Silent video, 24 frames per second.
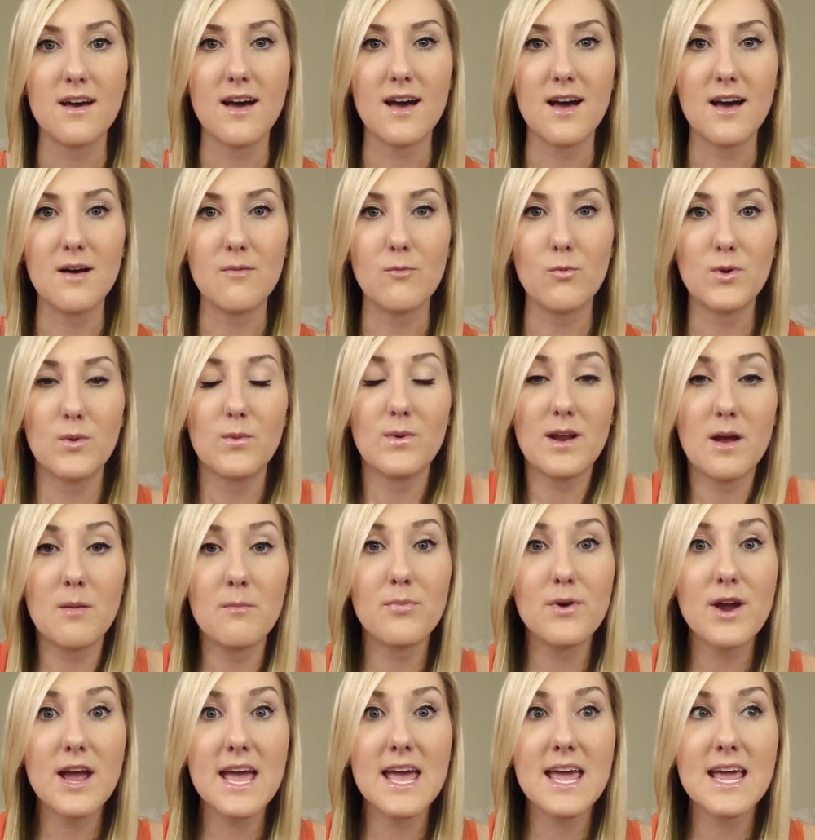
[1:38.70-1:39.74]
when it went
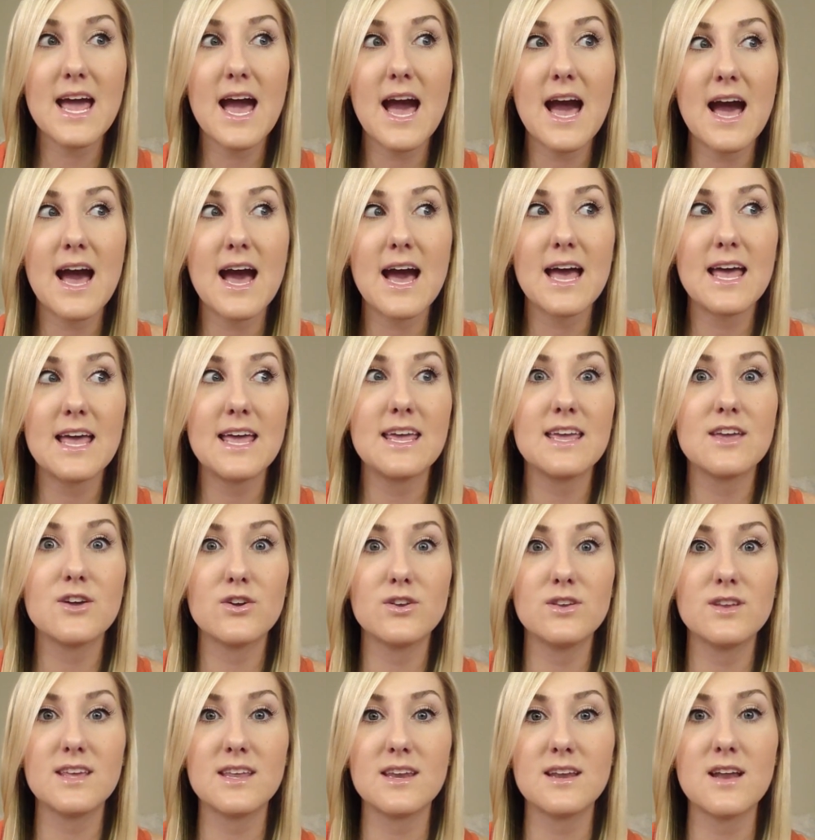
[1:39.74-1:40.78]
on break, I
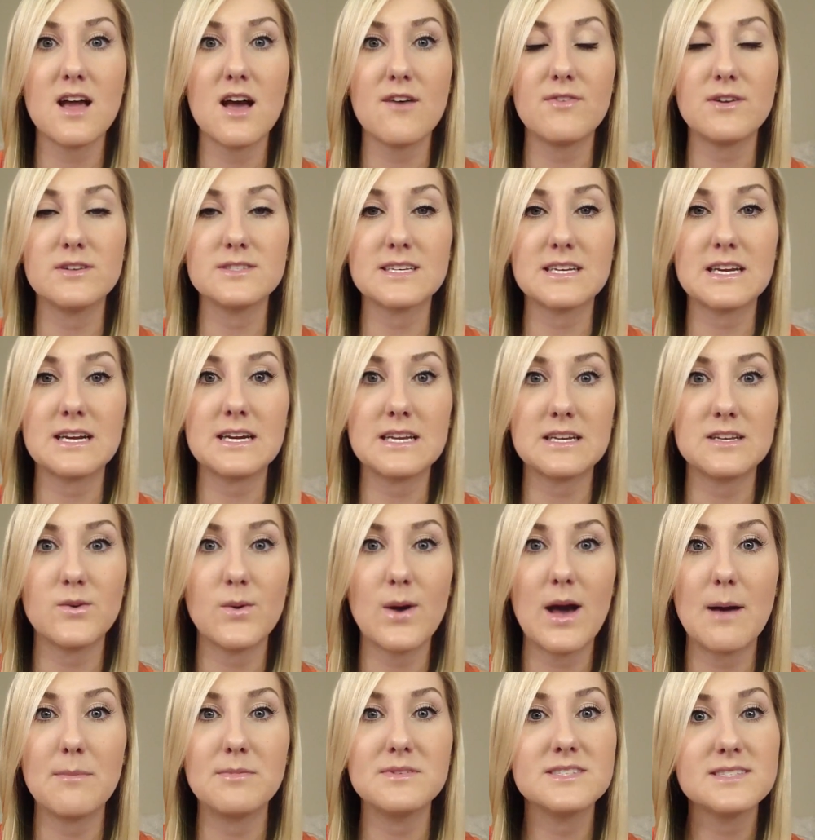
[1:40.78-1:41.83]
couldn't get enough and I was like, I gotta know
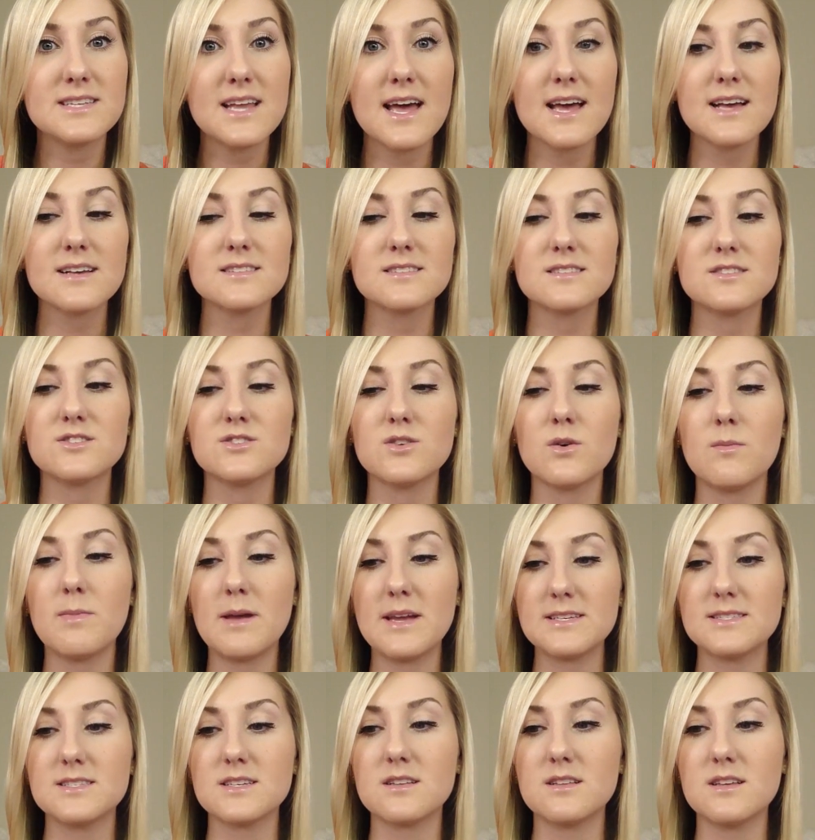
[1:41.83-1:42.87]
what happens next. So
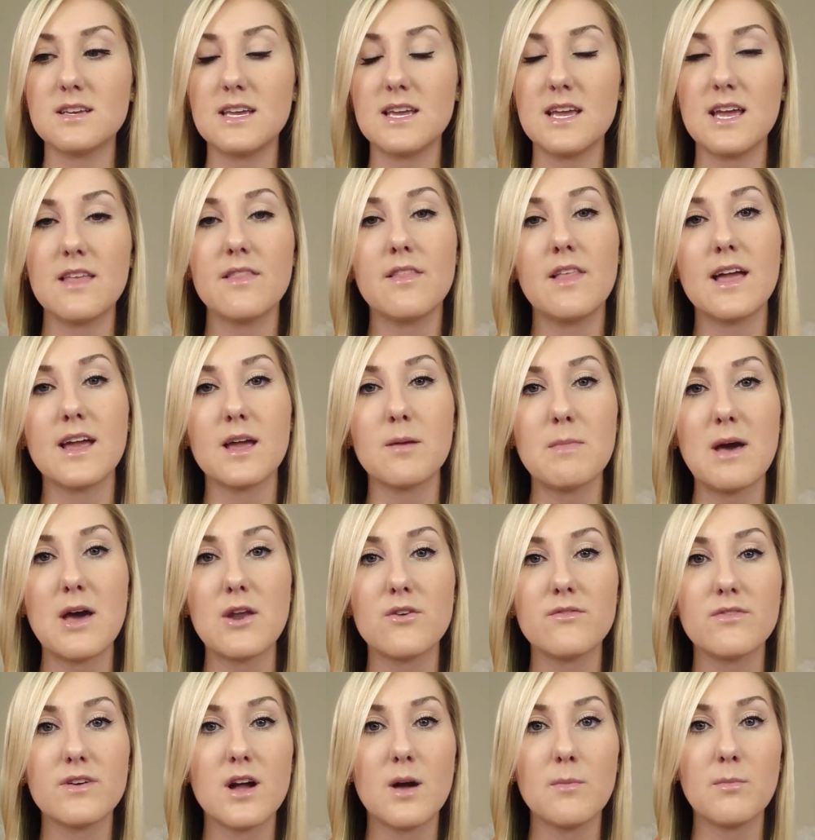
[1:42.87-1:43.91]
basically in a
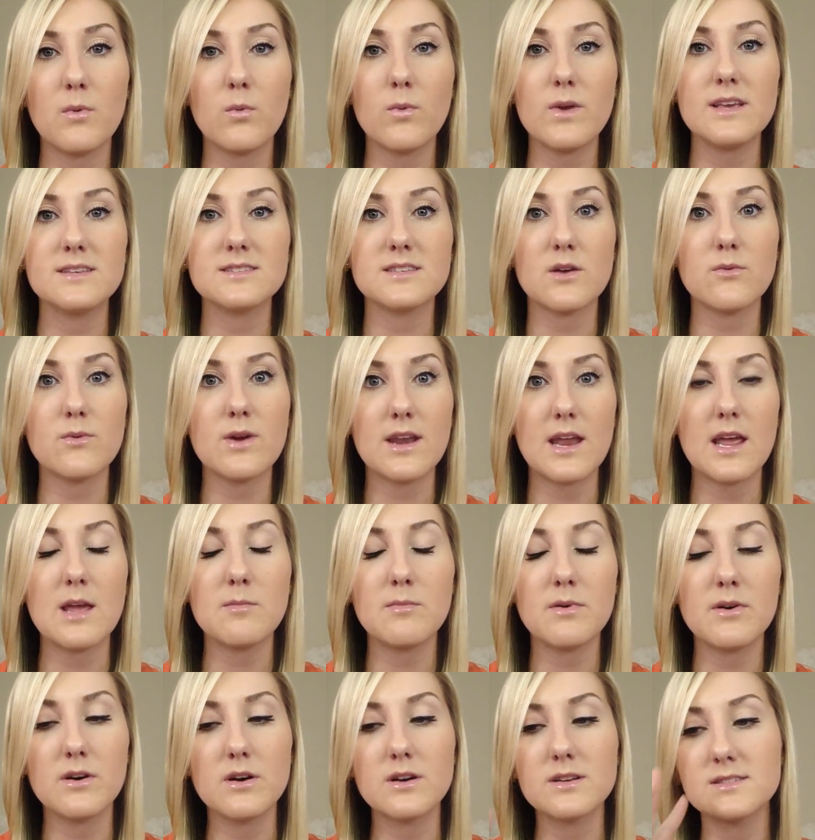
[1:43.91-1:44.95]
matter of a couple weeks I read
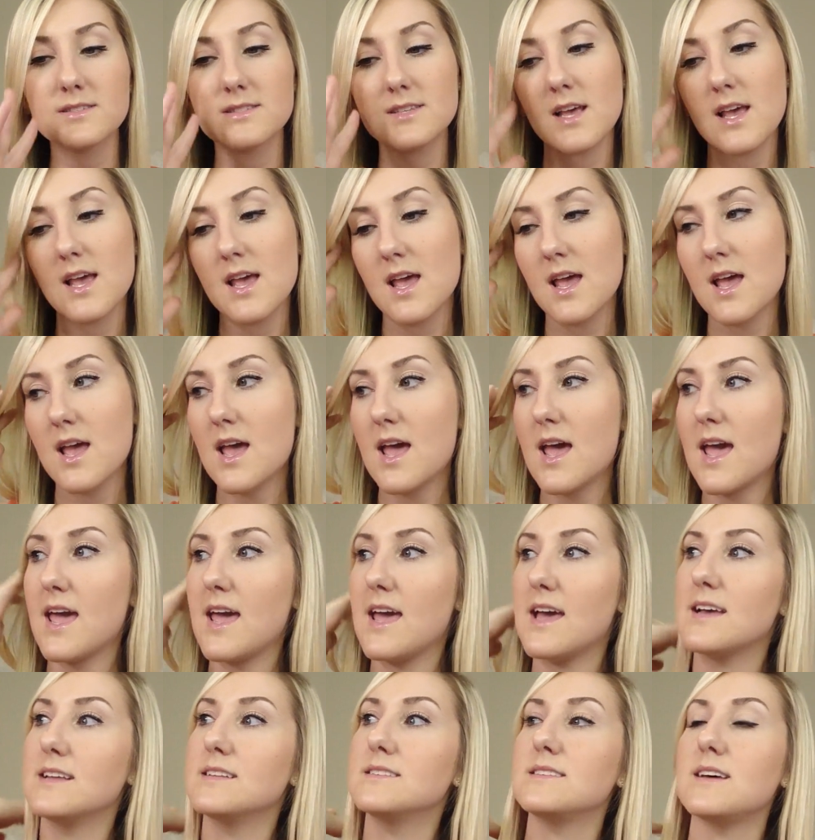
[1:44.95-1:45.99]
8 books
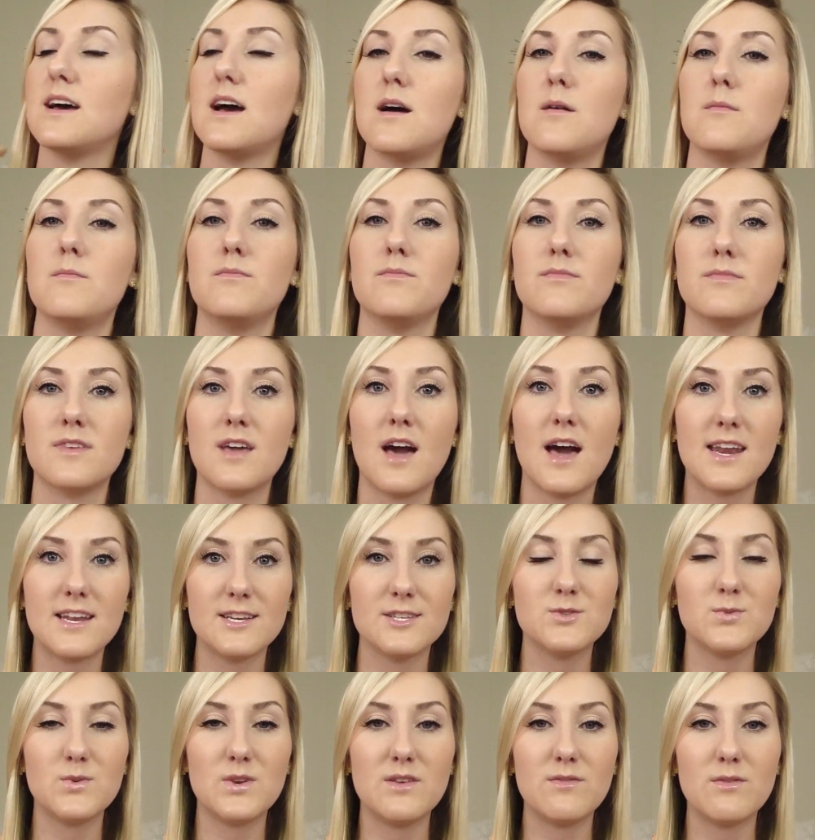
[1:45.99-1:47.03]
and got
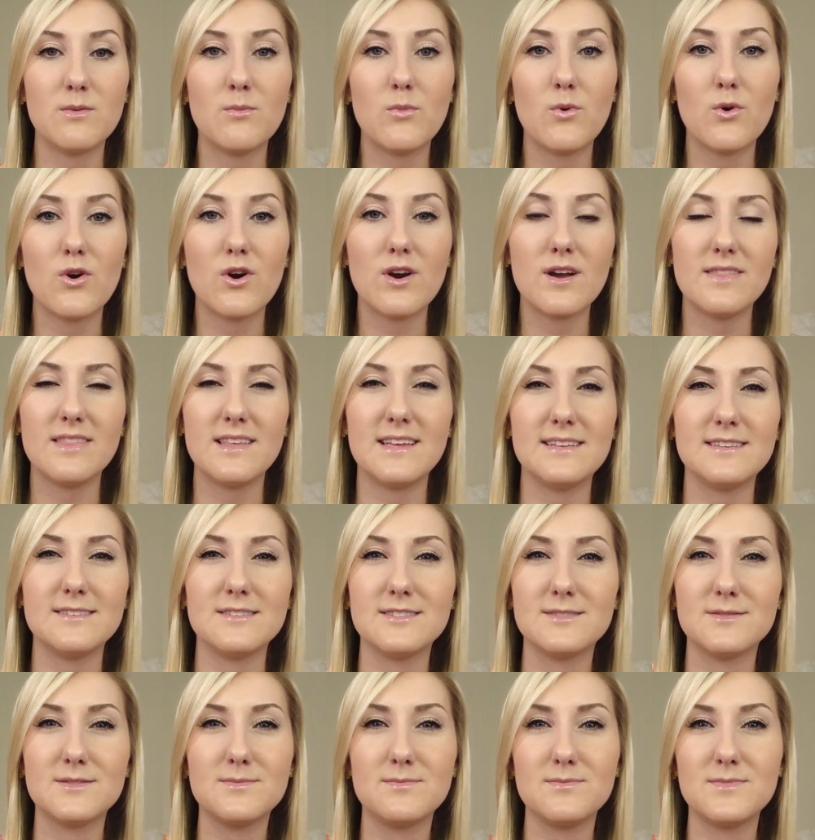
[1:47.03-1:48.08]
into it even more, and then
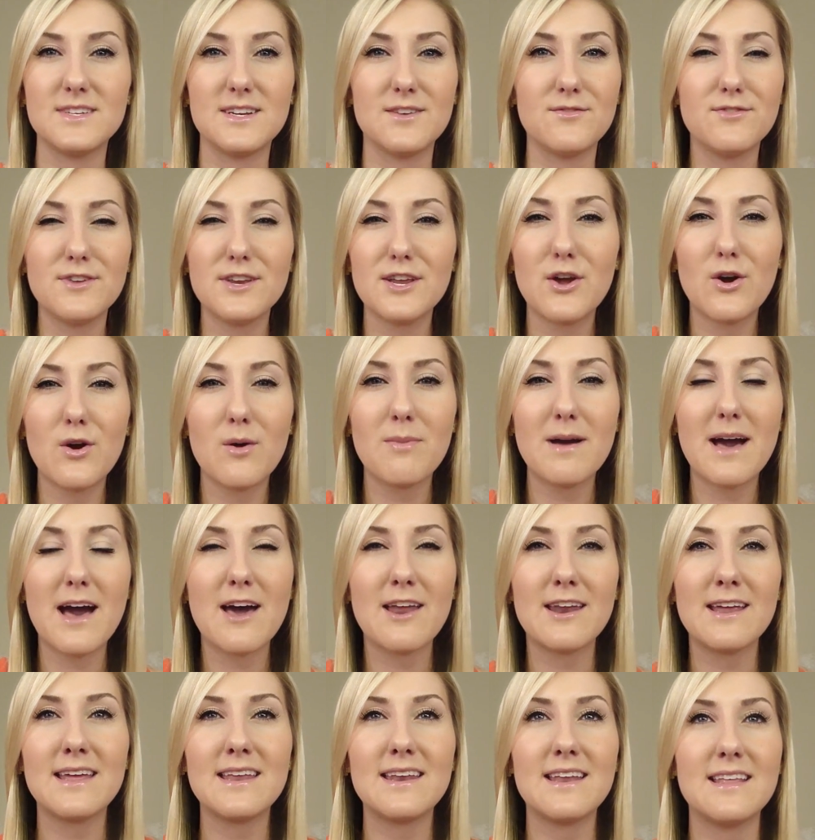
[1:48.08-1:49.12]
did a video
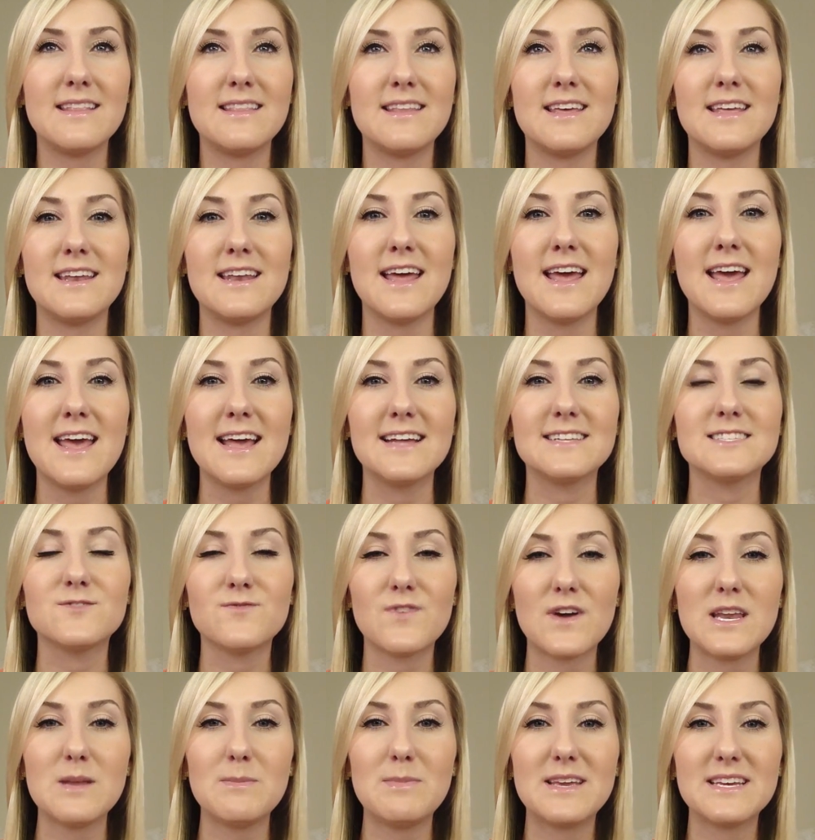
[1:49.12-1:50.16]
about it. And then it's
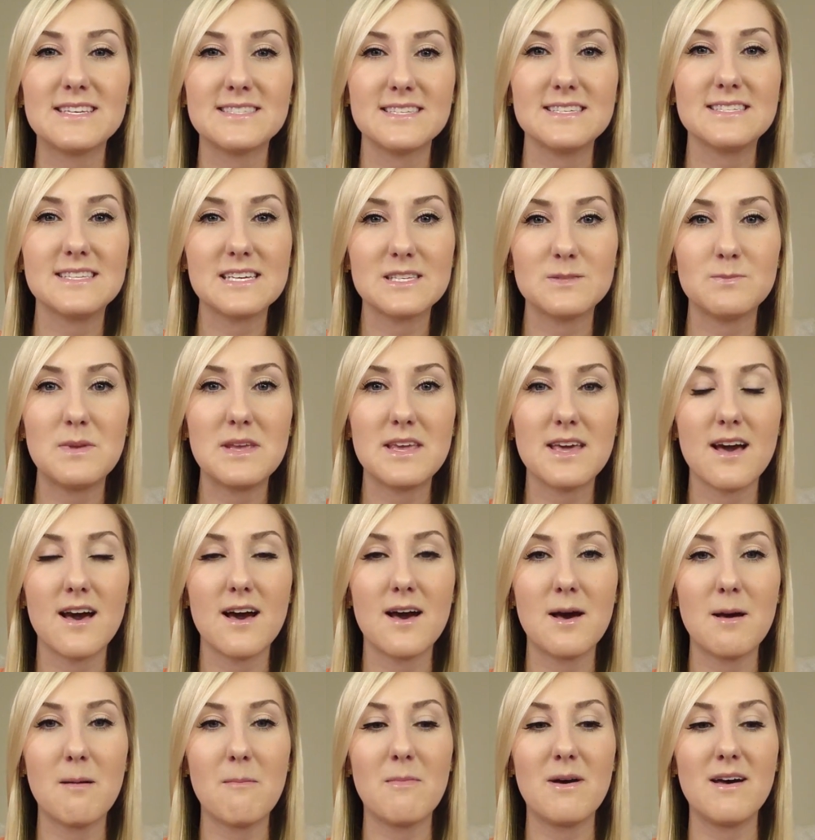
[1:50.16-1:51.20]
funny because this has
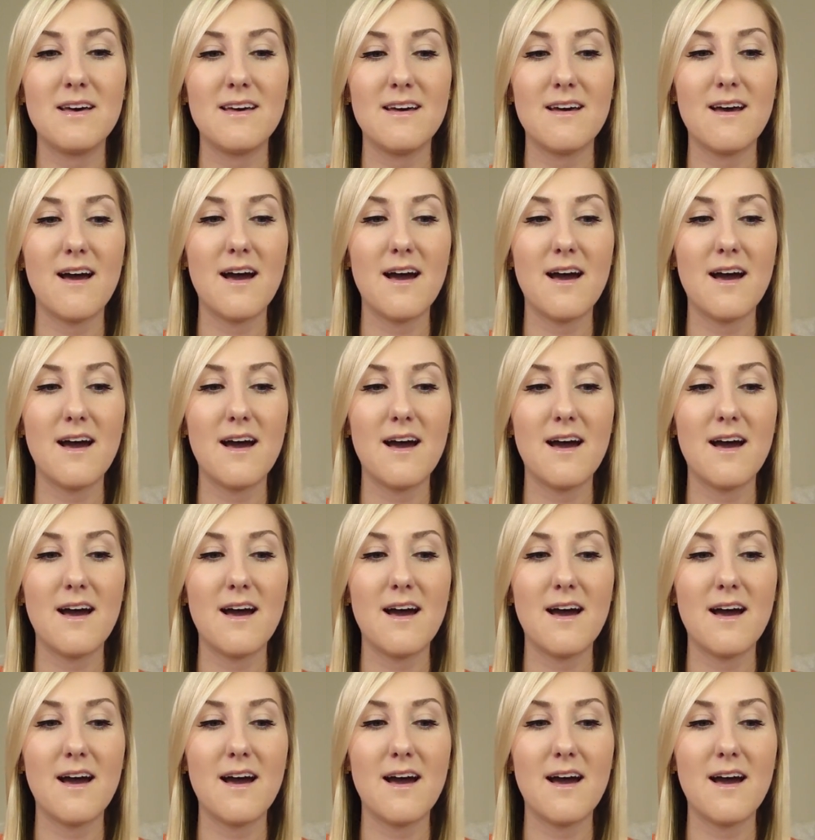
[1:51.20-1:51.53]
become